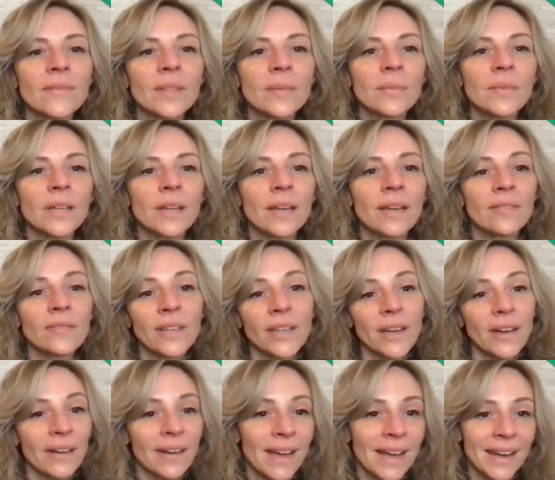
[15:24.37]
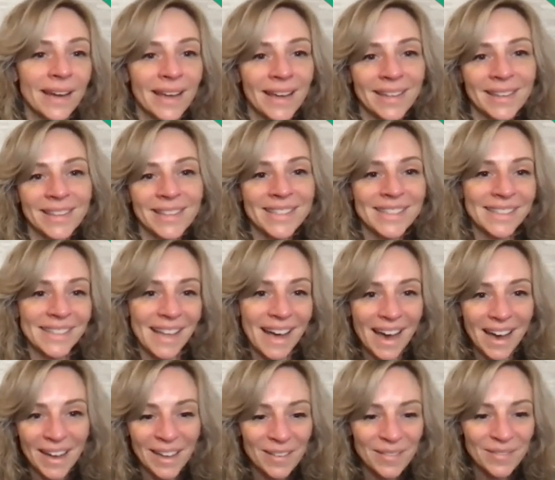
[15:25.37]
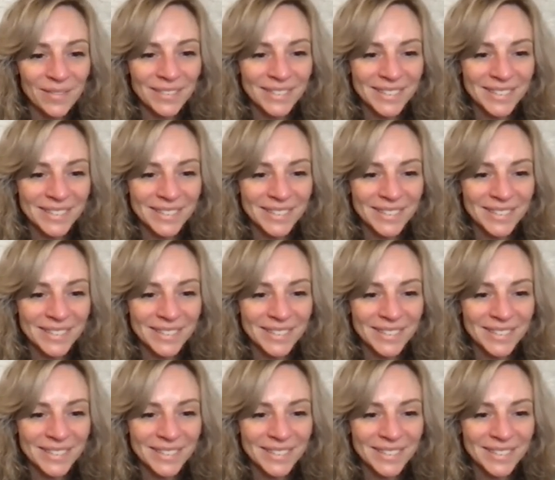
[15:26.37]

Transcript: I'm gonna figure out how to end this live.